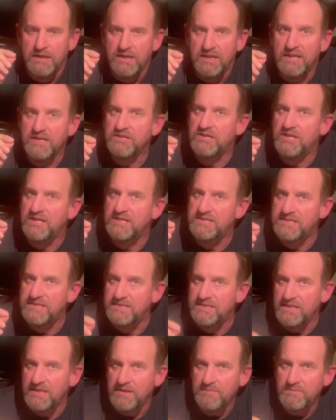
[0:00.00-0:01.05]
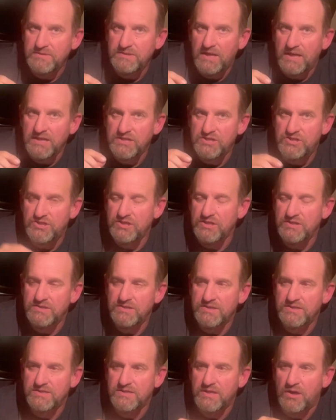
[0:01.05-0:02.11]
that it seems like
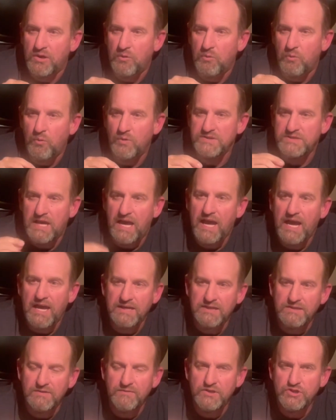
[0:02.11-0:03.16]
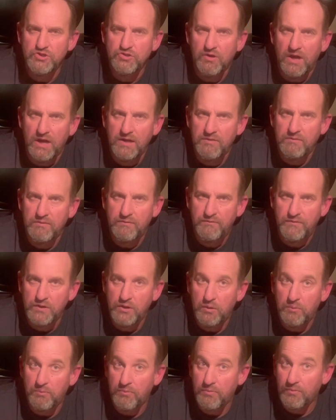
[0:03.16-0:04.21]
Jesus was actively trying to
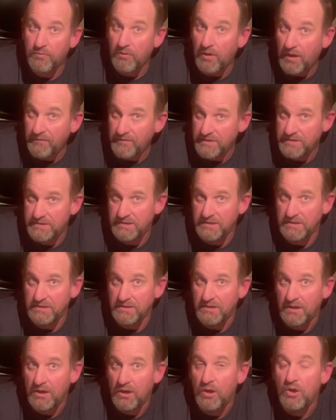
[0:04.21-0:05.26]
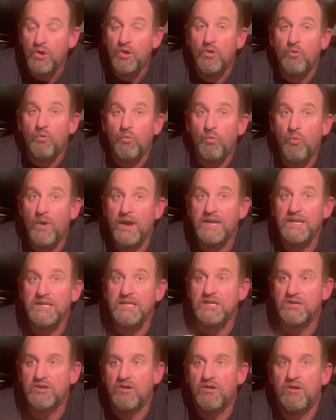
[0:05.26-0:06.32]
fulfill prophecy when
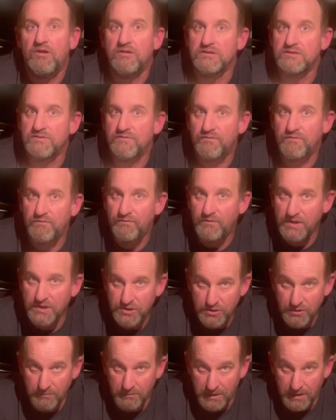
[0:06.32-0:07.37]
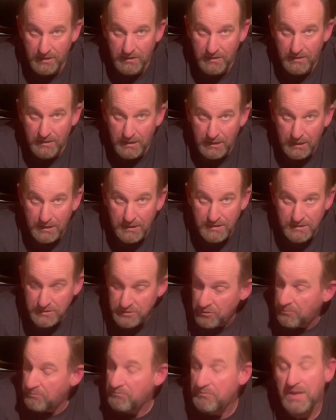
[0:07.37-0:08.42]
he calls fishermen.
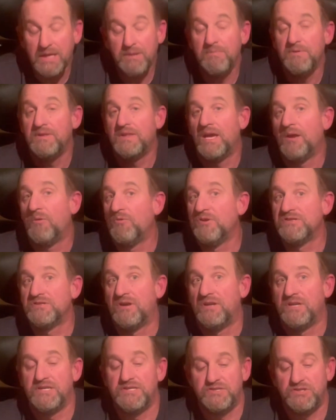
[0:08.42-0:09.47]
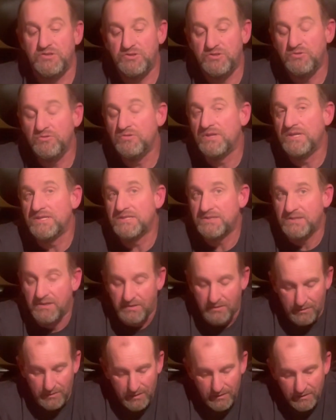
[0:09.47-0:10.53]
So maybe that was on his to-do list,
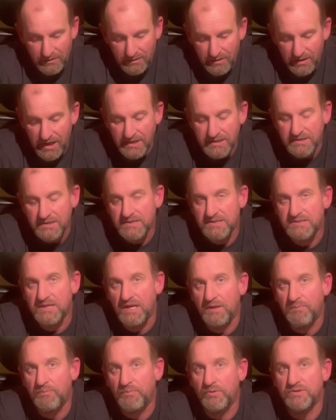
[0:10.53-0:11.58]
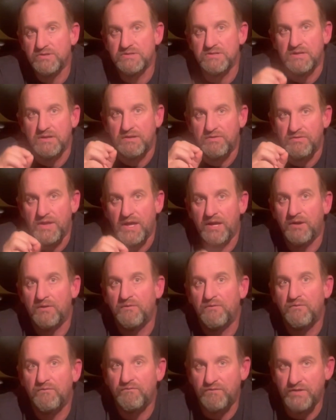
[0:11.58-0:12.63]
get disciples that
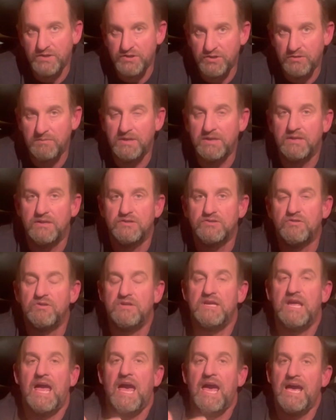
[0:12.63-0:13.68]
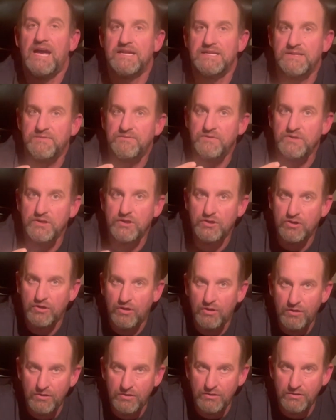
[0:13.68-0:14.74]
are fishermen. So he actively
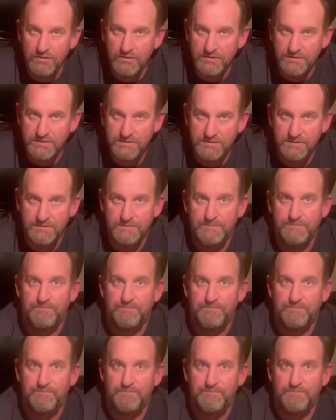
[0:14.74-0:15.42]
calls